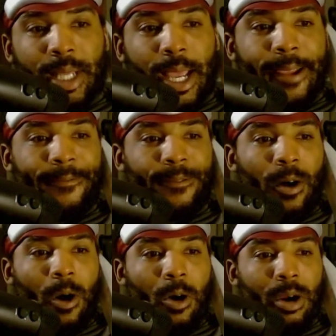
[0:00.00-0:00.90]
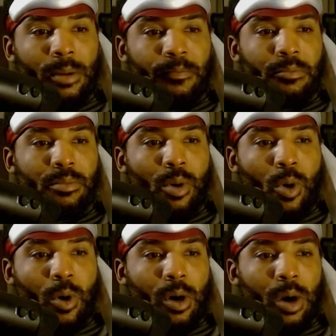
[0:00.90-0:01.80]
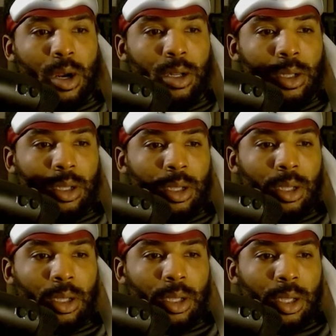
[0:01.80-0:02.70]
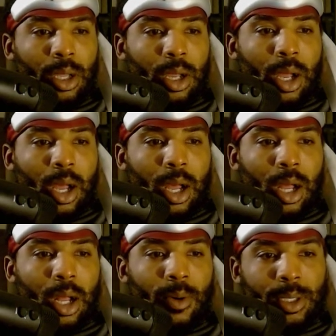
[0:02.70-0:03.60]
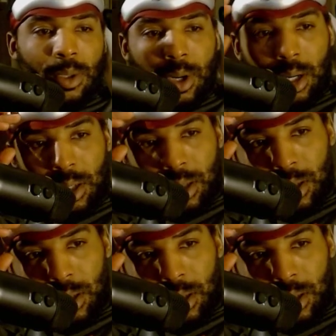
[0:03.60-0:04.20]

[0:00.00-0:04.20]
a far more, what's the word?